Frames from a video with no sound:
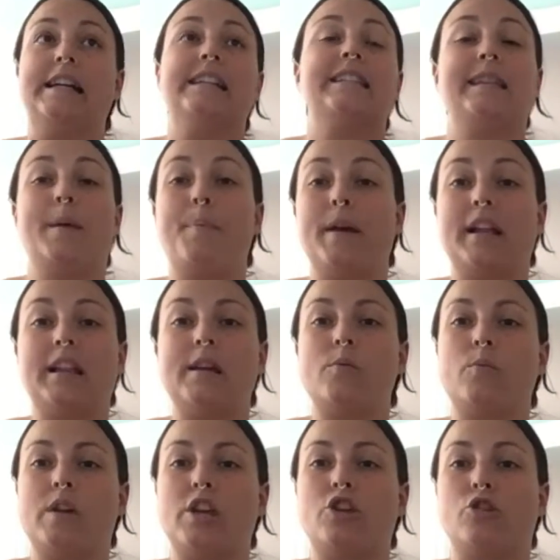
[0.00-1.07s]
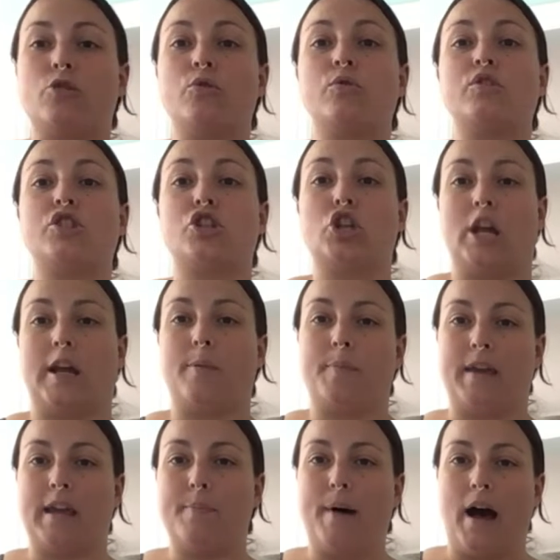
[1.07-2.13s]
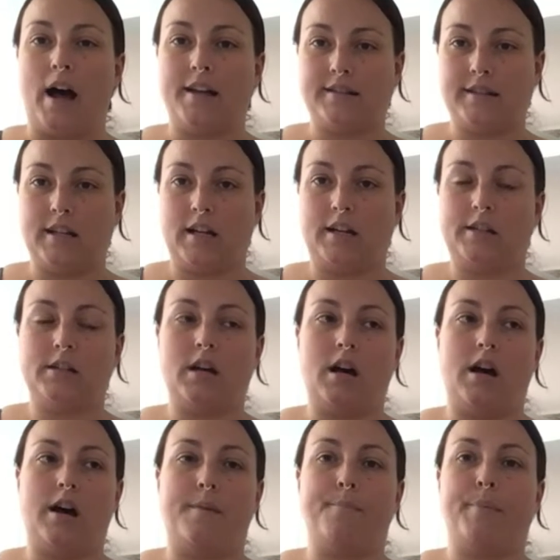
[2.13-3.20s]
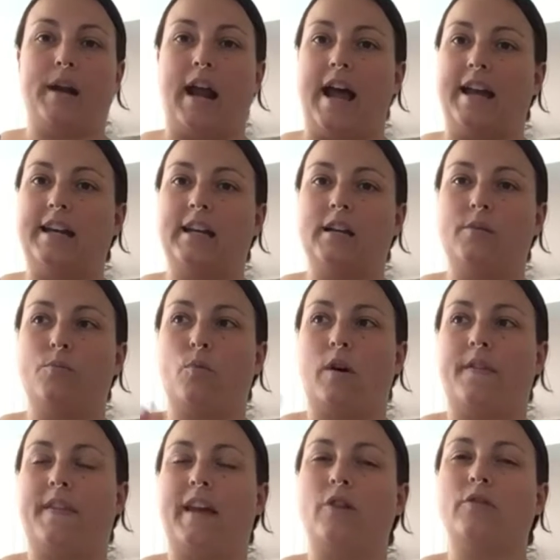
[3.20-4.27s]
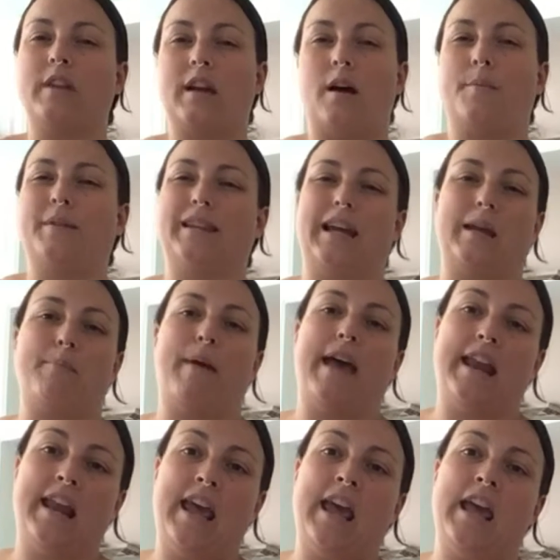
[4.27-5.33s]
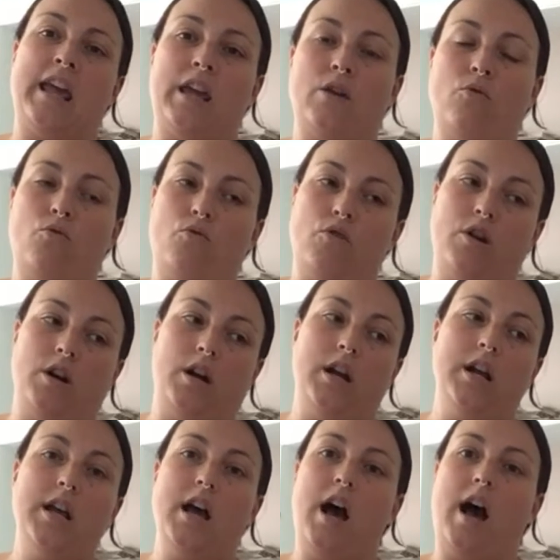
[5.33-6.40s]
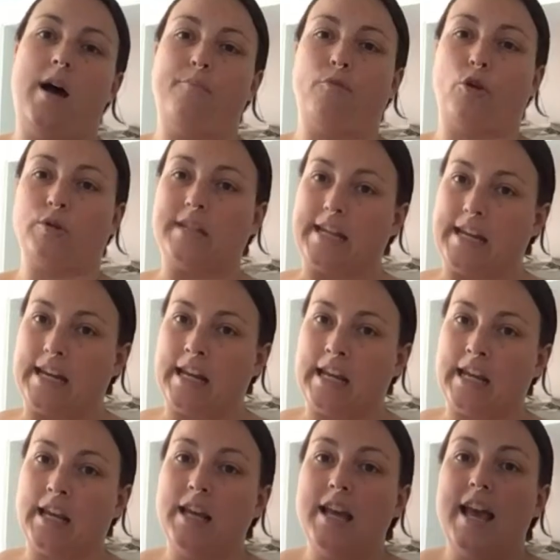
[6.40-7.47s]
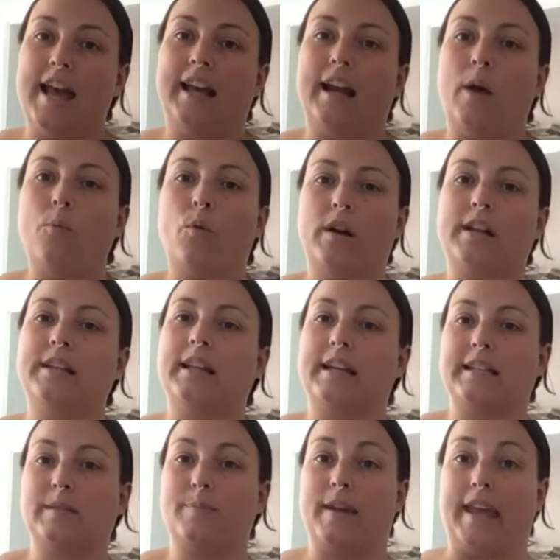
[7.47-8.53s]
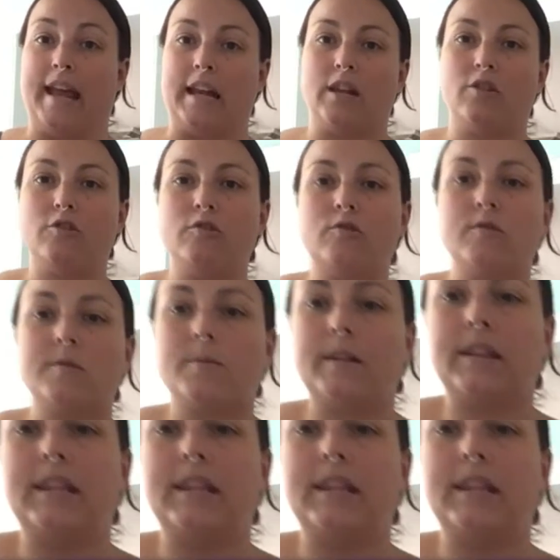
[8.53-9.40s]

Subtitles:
Typically we use chickpea pasta, but I didn't want, they only come in like penne or rotini, and I wanted like spaghetti noodles with